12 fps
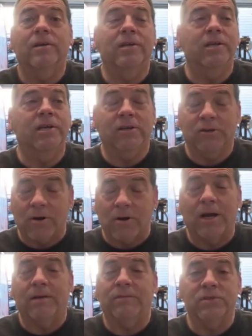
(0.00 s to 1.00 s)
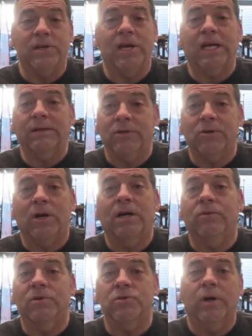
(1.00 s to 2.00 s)
And he could drive. He was a heck of a
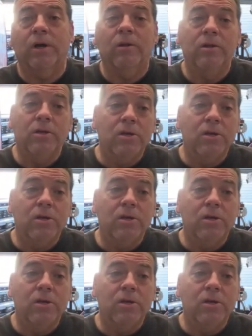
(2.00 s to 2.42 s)
driver as well.